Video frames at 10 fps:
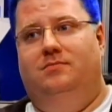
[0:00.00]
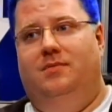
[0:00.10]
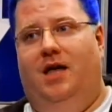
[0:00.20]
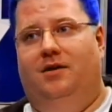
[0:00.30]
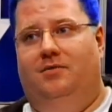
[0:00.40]

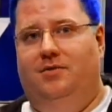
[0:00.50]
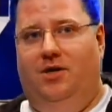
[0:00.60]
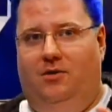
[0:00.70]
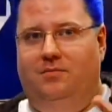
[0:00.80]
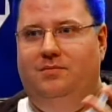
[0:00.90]
and
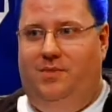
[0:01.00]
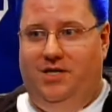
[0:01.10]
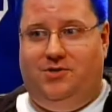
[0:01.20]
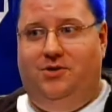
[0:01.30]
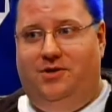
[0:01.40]
make
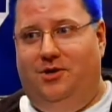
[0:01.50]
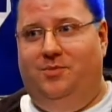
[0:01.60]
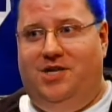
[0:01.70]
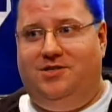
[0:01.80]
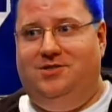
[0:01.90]
sure that your
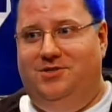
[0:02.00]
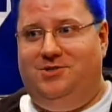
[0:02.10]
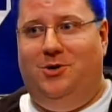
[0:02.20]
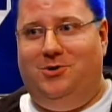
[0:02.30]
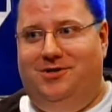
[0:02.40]
objection is
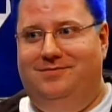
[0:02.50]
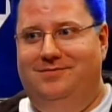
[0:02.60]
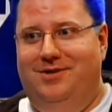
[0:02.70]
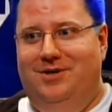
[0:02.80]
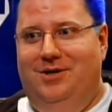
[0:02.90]
noted,
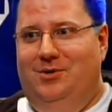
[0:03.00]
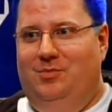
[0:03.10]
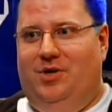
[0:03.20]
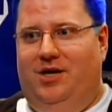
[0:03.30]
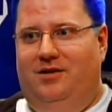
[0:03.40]

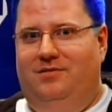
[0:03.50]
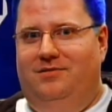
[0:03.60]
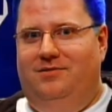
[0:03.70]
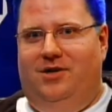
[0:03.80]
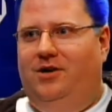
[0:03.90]
but
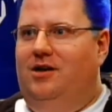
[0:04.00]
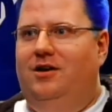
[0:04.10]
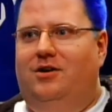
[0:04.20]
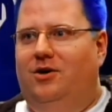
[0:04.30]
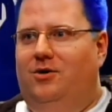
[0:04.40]
they're going
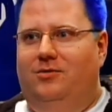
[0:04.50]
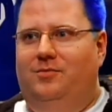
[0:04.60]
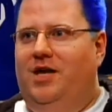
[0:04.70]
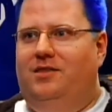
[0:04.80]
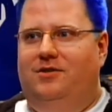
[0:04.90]
to go
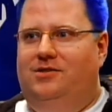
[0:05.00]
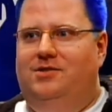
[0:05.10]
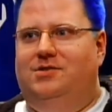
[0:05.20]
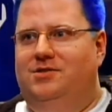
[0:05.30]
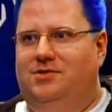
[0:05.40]
make their
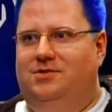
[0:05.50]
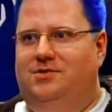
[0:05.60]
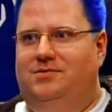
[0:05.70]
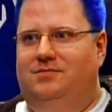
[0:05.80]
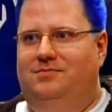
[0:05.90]

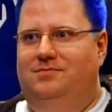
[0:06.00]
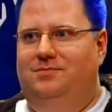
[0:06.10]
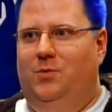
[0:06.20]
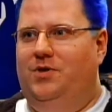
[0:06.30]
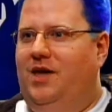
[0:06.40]
decisions
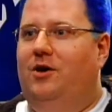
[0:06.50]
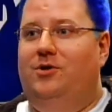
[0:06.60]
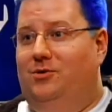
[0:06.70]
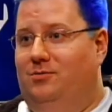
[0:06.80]
without you.